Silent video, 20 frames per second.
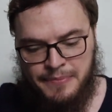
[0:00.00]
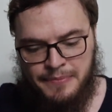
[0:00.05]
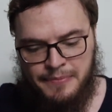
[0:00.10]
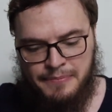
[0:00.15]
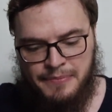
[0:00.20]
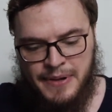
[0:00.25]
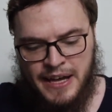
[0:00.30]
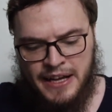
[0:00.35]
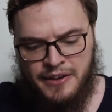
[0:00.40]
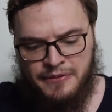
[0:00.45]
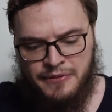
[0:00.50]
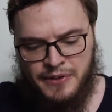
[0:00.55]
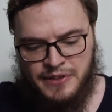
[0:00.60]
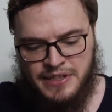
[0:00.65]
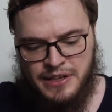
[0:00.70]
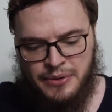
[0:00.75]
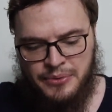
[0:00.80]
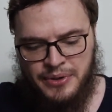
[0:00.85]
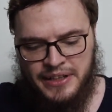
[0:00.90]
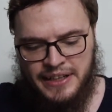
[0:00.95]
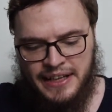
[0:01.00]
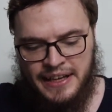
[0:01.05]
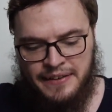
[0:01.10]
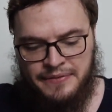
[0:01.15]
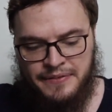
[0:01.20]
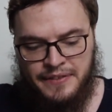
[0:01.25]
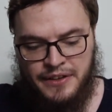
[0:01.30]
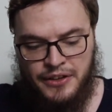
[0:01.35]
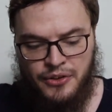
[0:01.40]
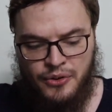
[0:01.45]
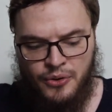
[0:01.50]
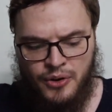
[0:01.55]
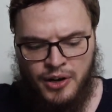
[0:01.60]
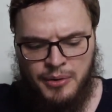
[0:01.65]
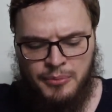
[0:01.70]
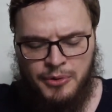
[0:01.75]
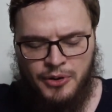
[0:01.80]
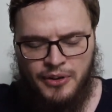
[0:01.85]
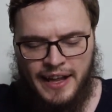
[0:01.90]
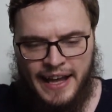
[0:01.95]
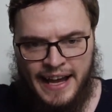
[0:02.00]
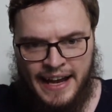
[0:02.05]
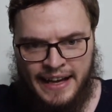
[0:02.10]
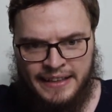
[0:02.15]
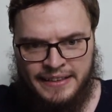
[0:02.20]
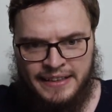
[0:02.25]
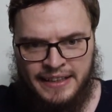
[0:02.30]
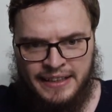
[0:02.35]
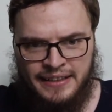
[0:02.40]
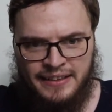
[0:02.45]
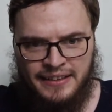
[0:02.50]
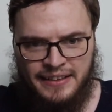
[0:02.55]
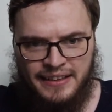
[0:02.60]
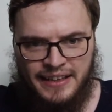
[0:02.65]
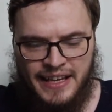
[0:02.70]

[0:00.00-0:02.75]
better for someone, if the normal aada